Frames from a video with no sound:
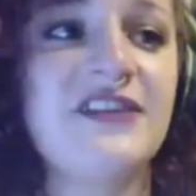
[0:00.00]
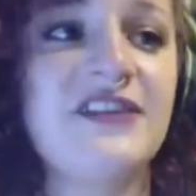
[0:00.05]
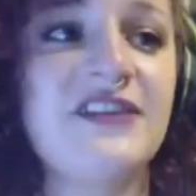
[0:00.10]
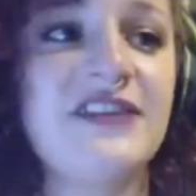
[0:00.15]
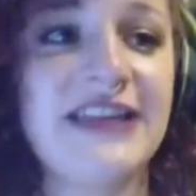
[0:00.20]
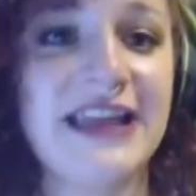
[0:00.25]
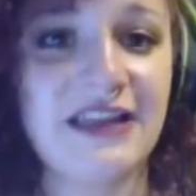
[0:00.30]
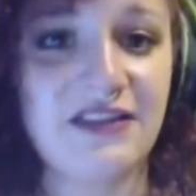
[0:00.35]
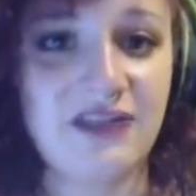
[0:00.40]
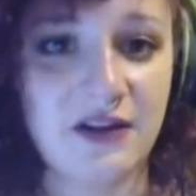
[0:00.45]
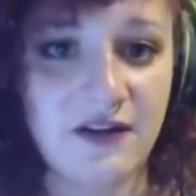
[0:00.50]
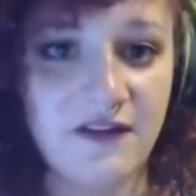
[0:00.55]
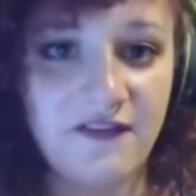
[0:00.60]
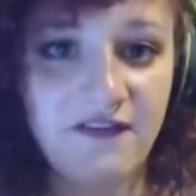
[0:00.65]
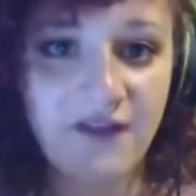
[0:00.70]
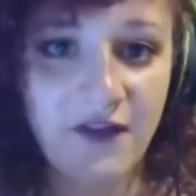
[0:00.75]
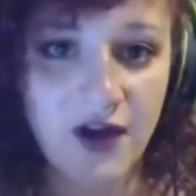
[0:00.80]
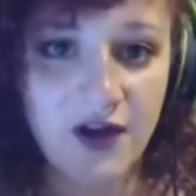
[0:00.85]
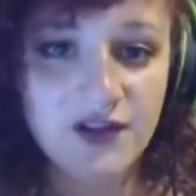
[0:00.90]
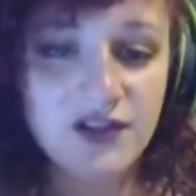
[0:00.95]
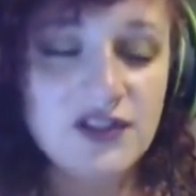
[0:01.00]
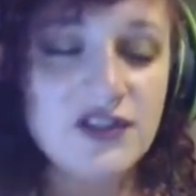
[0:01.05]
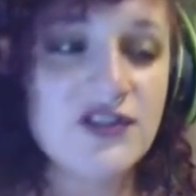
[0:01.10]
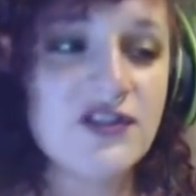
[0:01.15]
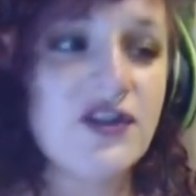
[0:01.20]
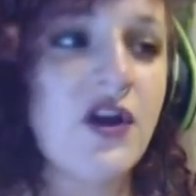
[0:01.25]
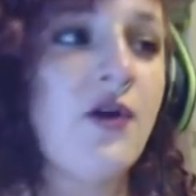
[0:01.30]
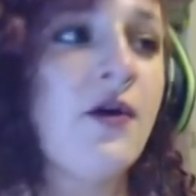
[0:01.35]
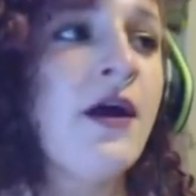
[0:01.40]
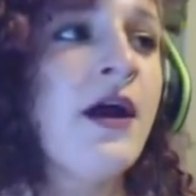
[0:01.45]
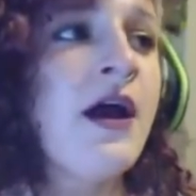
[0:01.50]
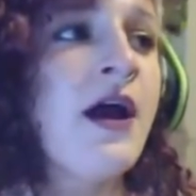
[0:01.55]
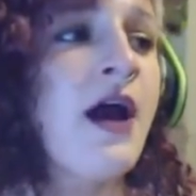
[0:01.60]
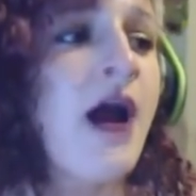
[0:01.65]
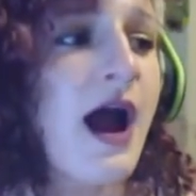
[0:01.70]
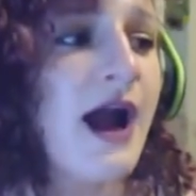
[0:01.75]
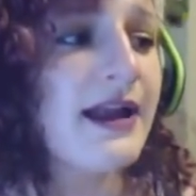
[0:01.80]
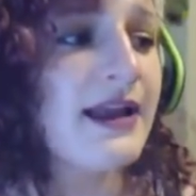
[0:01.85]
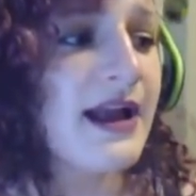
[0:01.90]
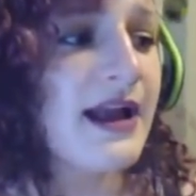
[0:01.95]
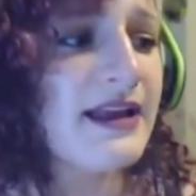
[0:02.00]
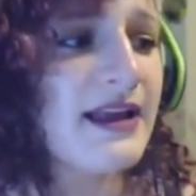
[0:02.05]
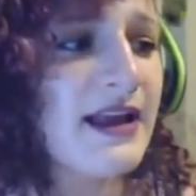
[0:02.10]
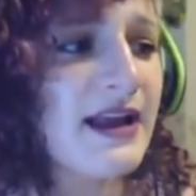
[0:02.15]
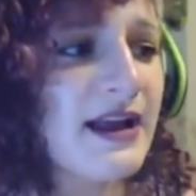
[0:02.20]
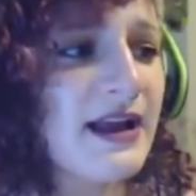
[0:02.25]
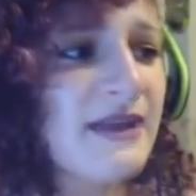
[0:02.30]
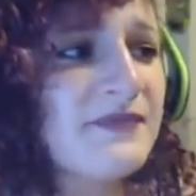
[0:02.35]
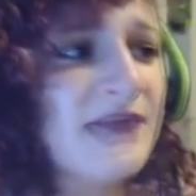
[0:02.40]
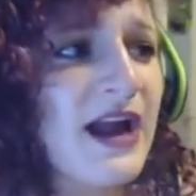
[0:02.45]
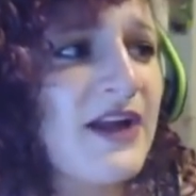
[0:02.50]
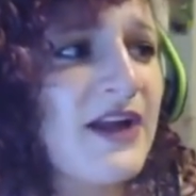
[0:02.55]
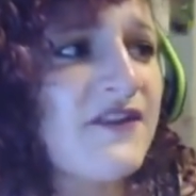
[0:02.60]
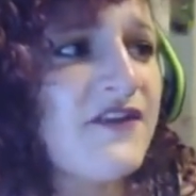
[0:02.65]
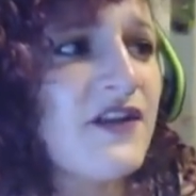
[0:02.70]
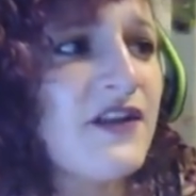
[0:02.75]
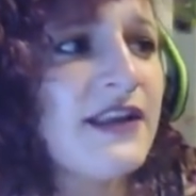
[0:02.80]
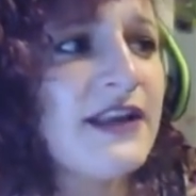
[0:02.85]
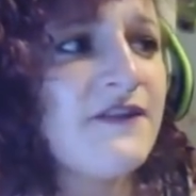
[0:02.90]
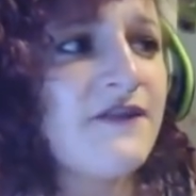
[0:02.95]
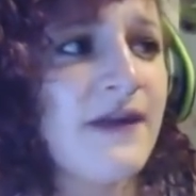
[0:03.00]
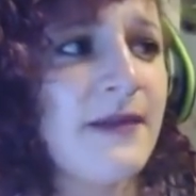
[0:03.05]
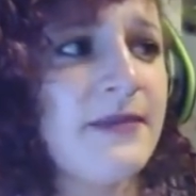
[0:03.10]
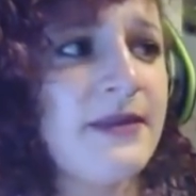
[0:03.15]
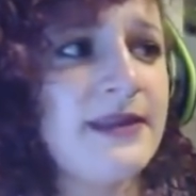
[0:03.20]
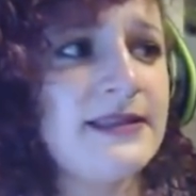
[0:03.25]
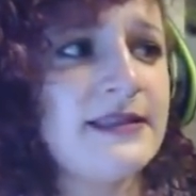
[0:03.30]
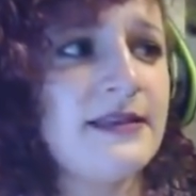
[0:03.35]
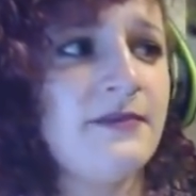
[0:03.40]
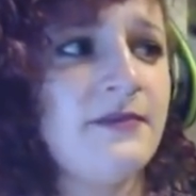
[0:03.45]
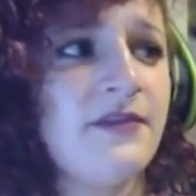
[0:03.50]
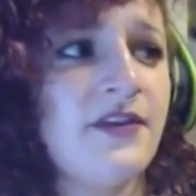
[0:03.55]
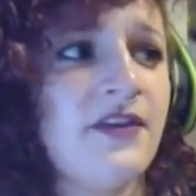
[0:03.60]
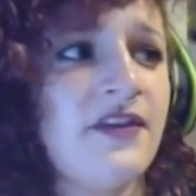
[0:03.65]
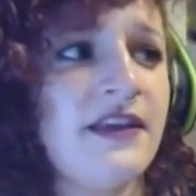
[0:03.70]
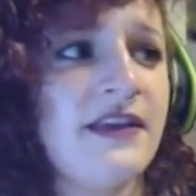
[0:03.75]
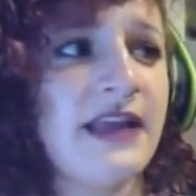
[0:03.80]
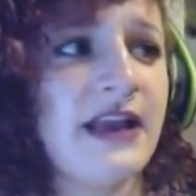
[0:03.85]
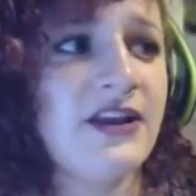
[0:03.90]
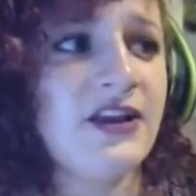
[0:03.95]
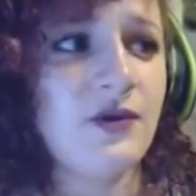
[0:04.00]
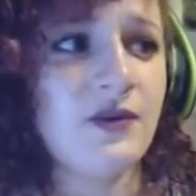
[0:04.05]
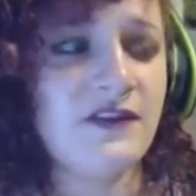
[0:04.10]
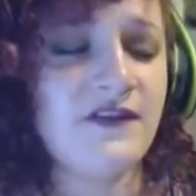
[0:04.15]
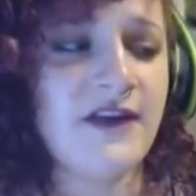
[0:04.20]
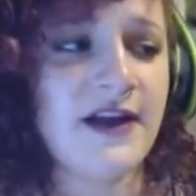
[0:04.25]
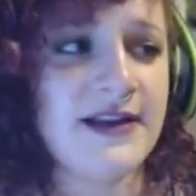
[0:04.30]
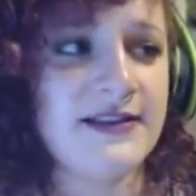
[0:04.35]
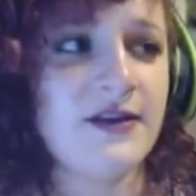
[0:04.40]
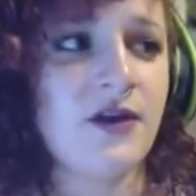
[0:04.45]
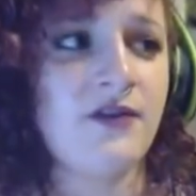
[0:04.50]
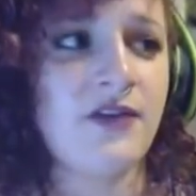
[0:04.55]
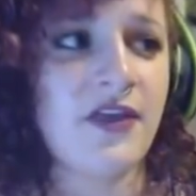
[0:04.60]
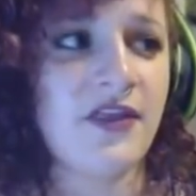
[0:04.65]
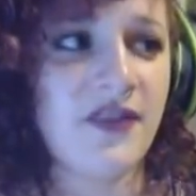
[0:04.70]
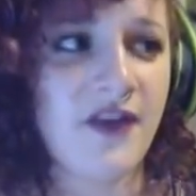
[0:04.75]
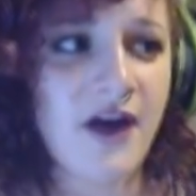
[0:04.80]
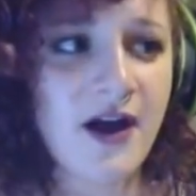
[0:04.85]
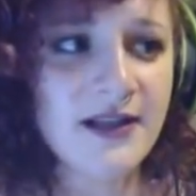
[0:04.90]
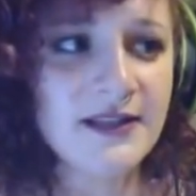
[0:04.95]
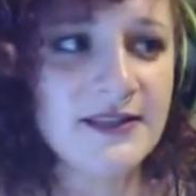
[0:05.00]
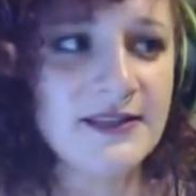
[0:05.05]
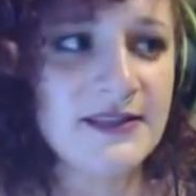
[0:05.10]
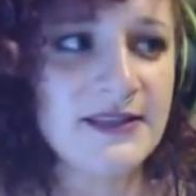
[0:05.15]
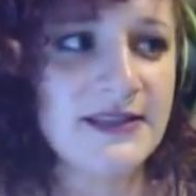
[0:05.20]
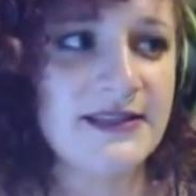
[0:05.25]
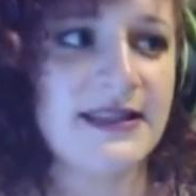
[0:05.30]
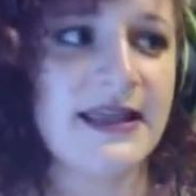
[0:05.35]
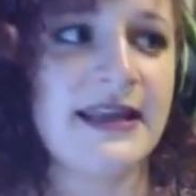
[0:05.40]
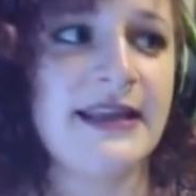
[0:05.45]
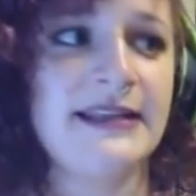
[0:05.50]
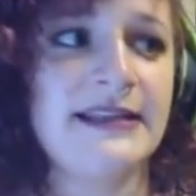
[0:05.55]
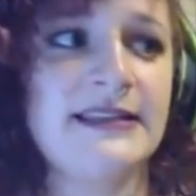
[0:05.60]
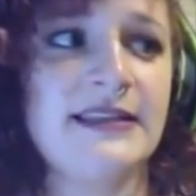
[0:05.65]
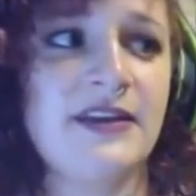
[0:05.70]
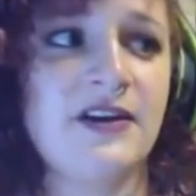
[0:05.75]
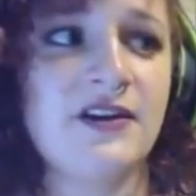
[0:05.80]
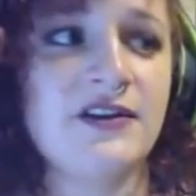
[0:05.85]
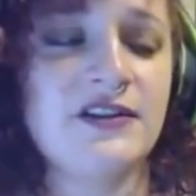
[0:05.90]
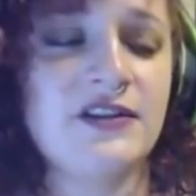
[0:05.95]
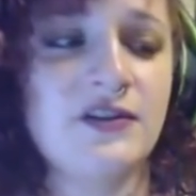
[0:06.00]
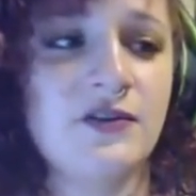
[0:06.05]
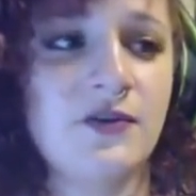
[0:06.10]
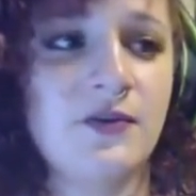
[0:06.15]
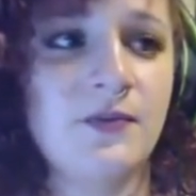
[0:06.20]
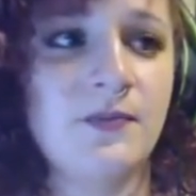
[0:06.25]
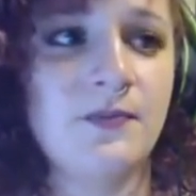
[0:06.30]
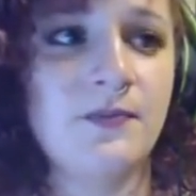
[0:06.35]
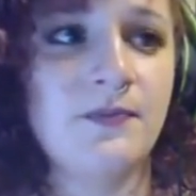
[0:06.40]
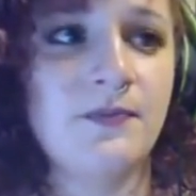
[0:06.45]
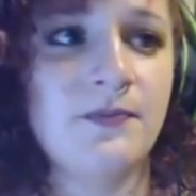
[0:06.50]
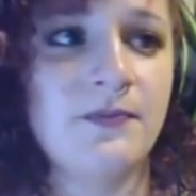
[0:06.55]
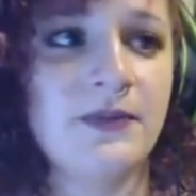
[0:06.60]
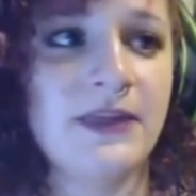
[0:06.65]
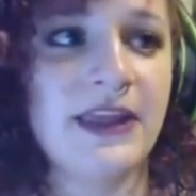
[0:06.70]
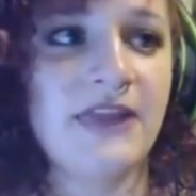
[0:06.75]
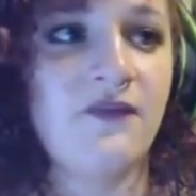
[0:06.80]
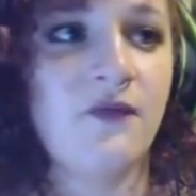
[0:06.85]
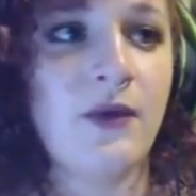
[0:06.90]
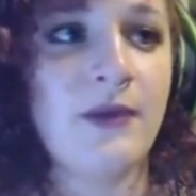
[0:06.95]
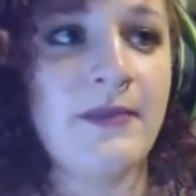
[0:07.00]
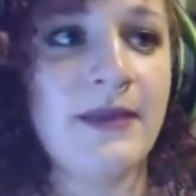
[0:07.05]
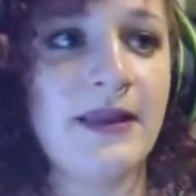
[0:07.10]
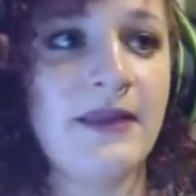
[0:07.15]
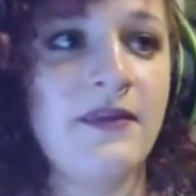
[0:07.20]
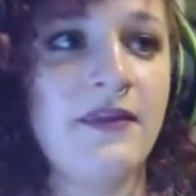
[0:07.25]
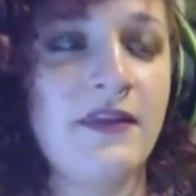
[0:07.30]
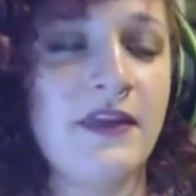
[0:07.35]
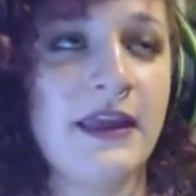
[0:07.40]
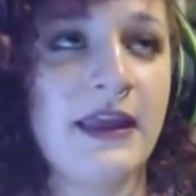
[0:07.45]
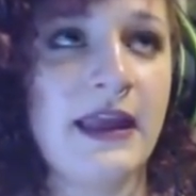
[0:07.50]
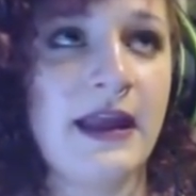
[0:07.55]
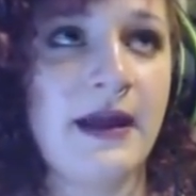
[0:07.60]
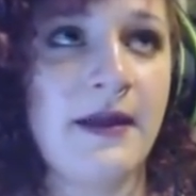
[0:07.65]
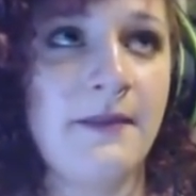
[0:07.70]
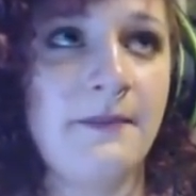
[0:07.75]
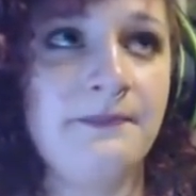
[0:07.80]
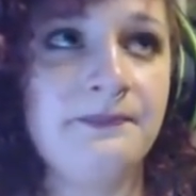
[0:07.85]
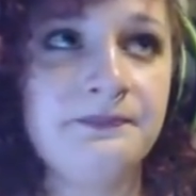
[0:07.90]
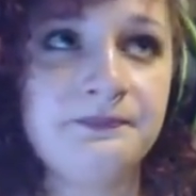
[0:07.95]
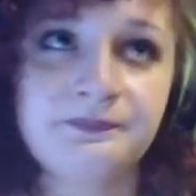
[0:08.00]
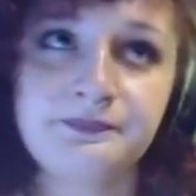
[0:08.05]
have to mm-hmm. get there first so I, I i feel like feminism the thing that unifies all the thoughts is that it's there to give women the um